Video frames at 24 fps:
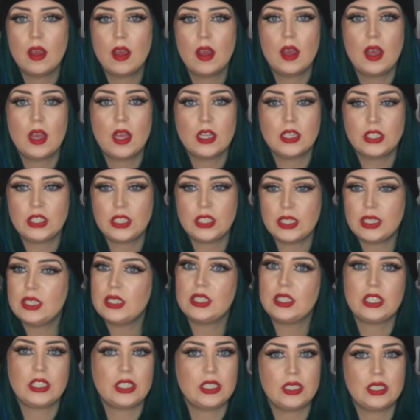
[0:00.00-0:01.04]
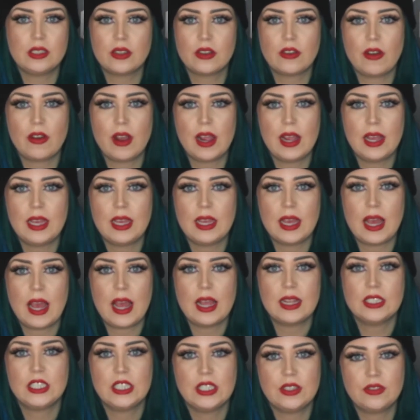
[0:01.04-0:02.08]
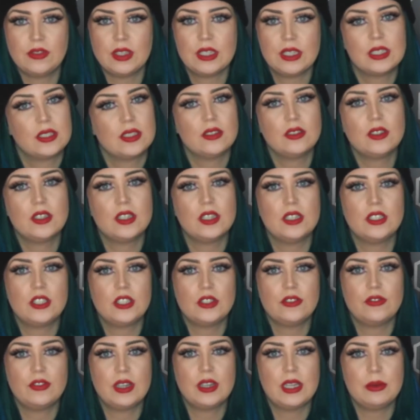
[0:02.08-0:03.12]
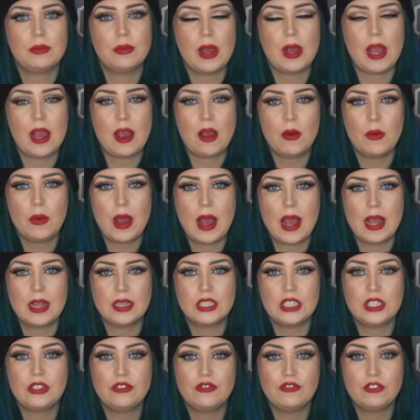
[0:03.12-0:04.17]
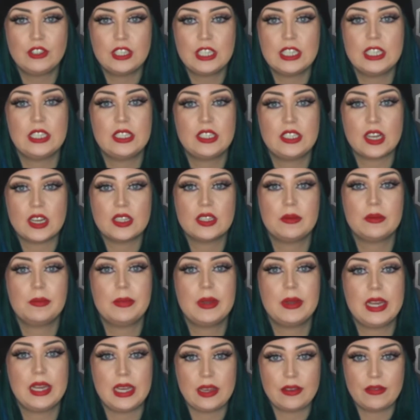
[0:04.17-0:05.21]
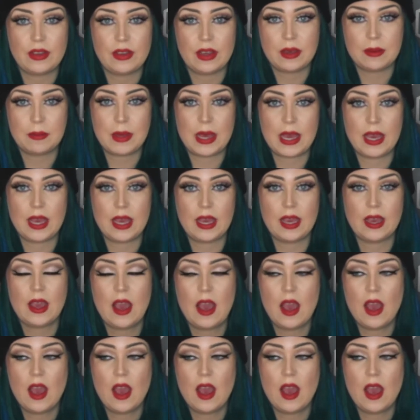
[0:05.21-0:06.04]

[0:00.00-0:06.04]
she she's great, and she thinks I'm going to do really well, and she really does believe in me.